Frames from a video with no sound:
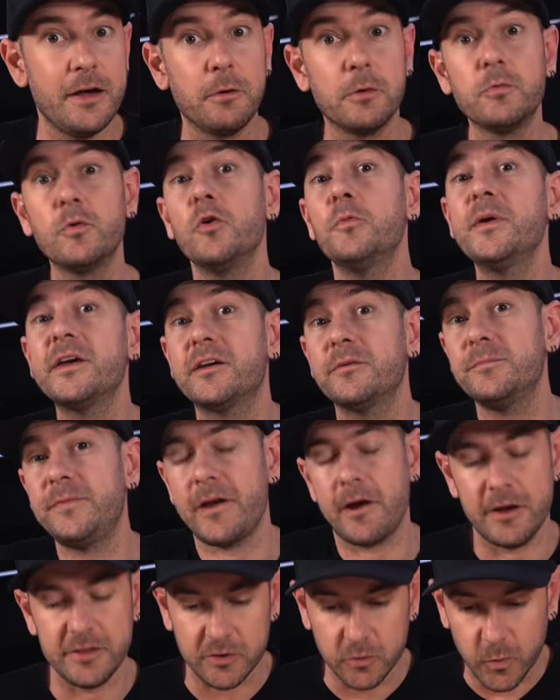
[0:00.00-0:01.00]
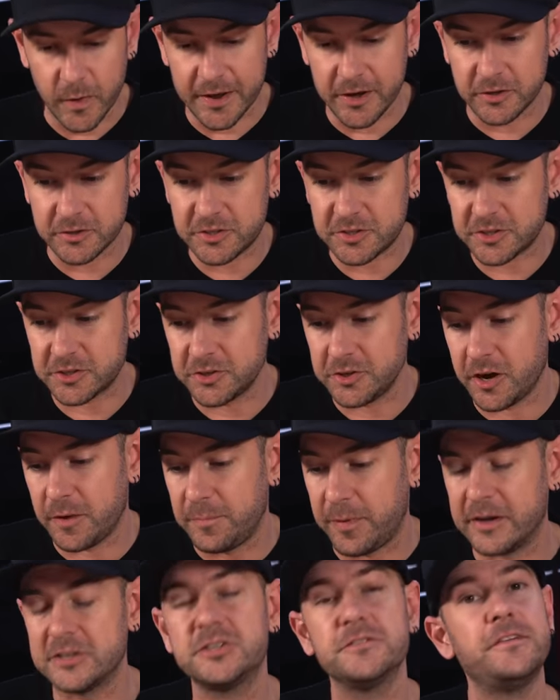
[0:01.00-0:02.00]
Now we will be comparing the wheel to a
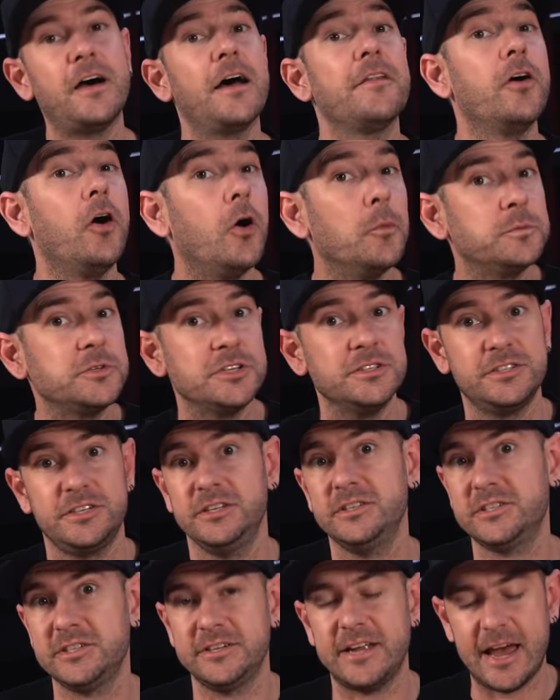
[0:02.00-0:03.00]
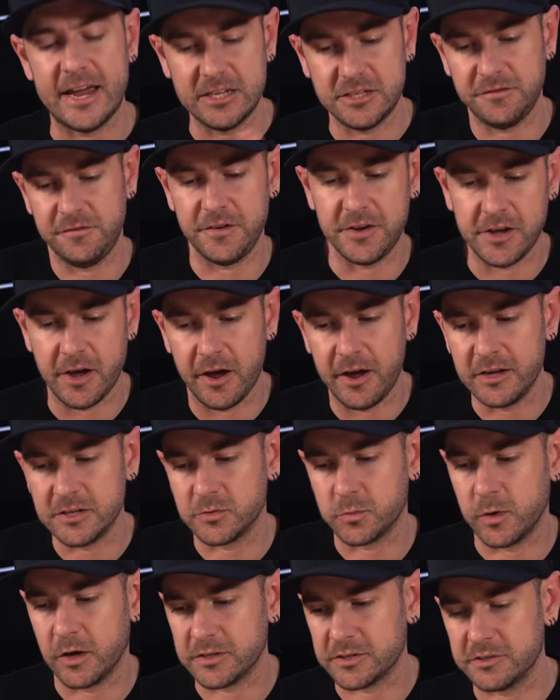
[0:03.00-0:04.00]
bunch of other options in today's video
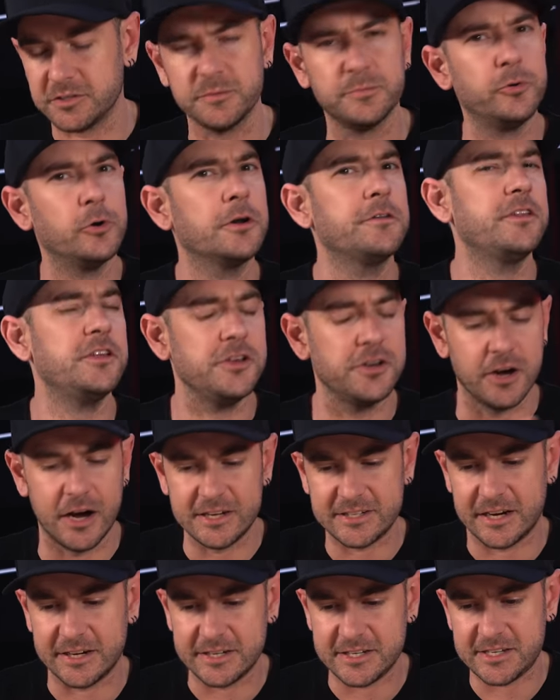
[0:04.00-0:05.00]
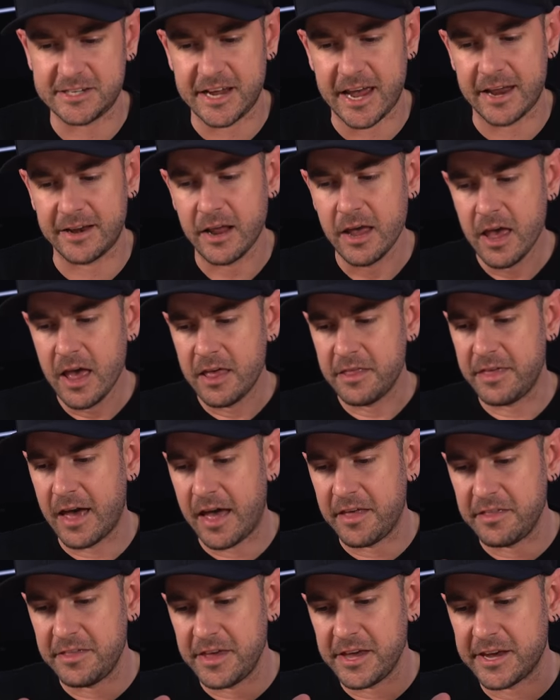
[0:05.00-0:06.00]
as well. So it's important that you guys understand
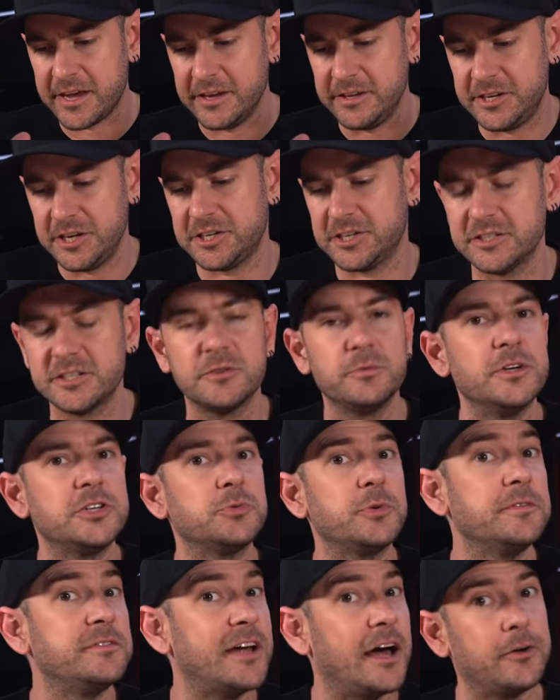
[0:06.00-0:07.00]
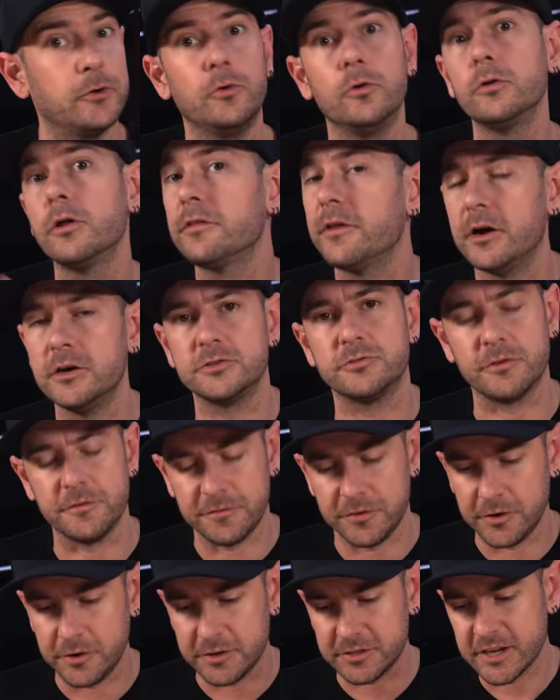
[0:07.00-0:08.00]
that the conditions in which we've done all of those
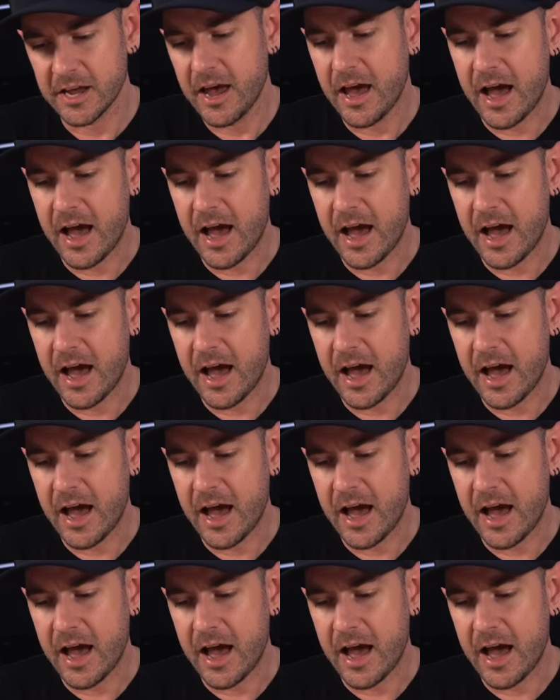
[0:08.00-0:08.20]
reviews